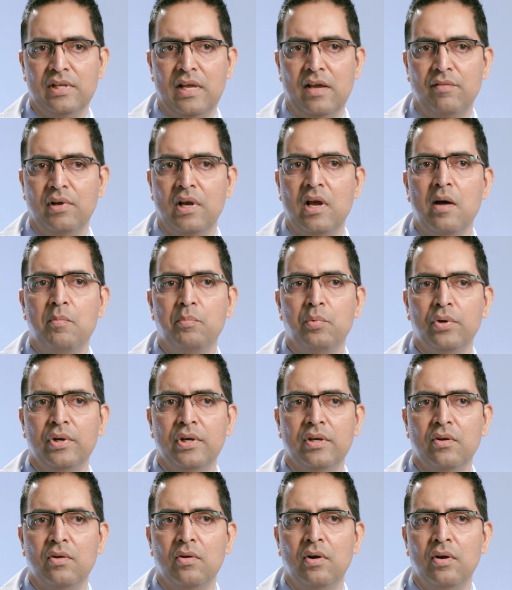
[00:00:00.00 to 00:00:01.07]
have a
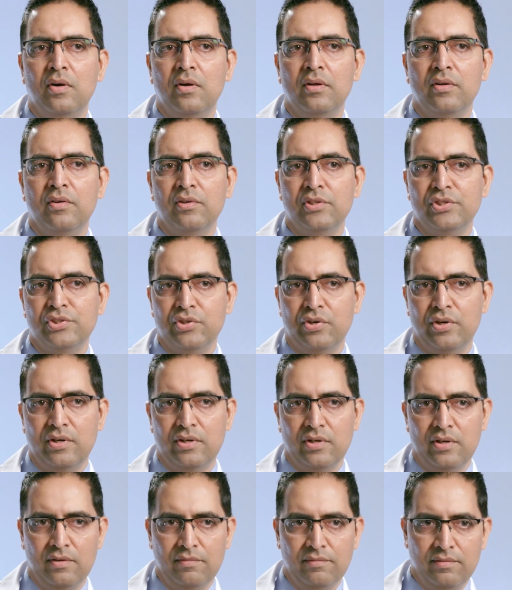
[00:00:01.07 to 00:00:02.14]
component called
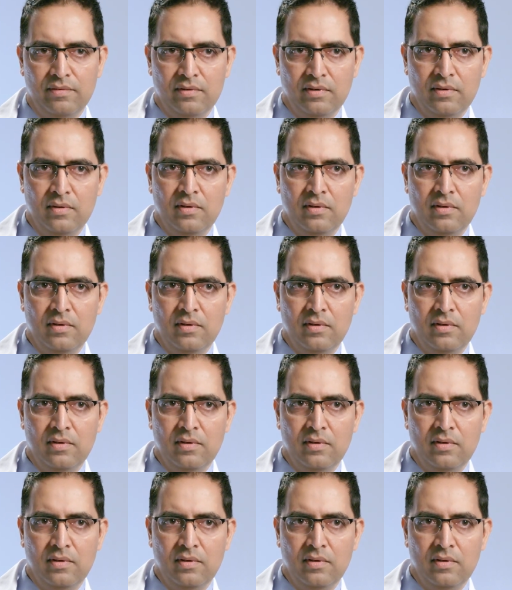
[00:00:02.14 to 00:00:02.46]
restrictive